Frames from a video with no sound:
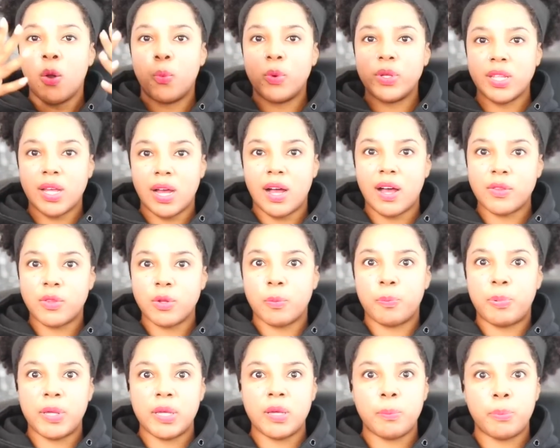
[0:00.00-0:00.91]
with
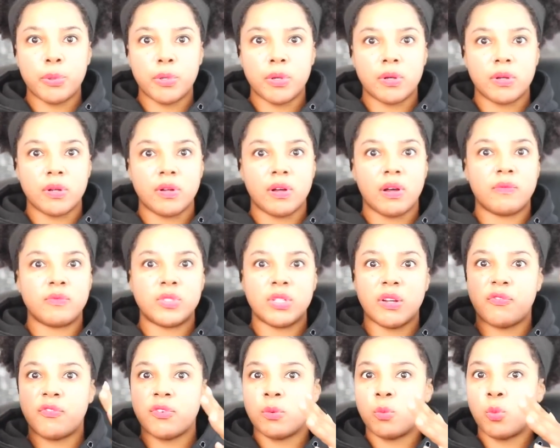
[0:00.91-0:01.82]
other people
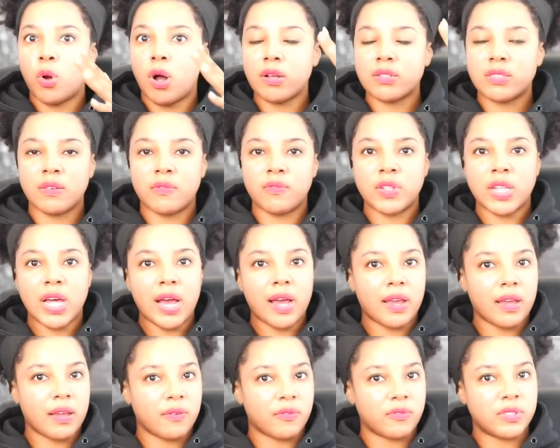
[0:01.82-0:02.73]
of different walks of
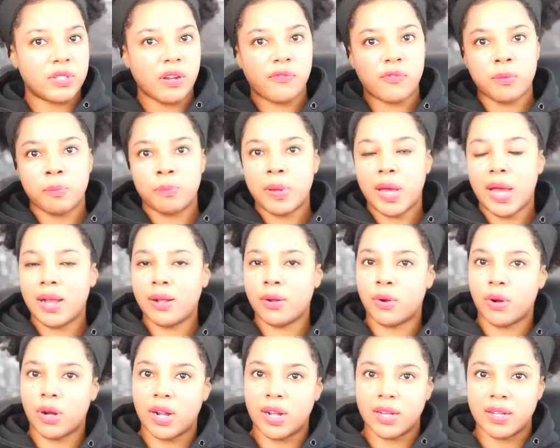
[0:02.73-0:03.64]
life, different
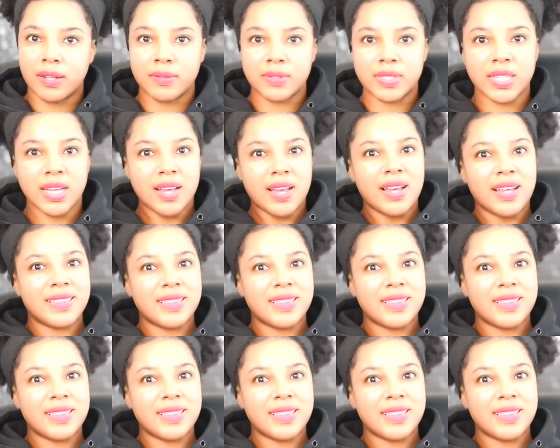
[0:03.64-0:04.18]
backgrounds.